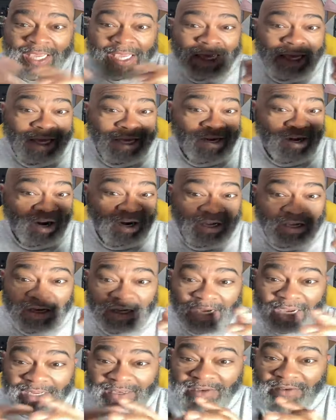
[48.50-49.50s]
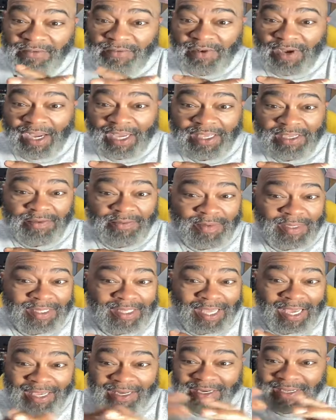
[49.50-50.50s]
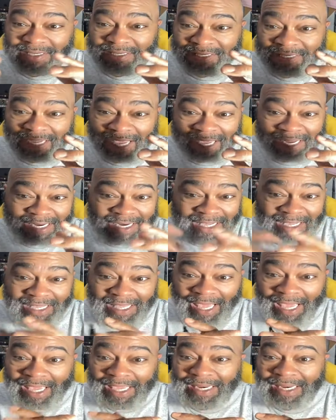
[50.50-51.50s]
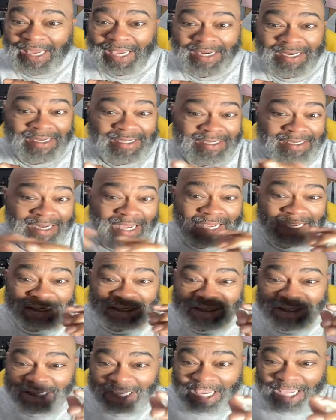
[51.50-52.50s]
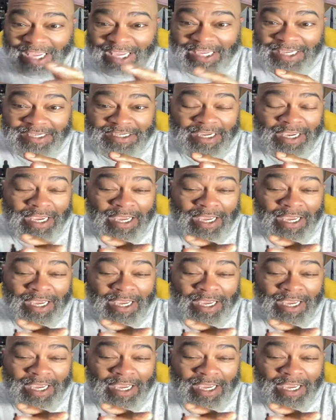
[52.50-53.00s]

in our collective lives, but that does not negate, that does not change,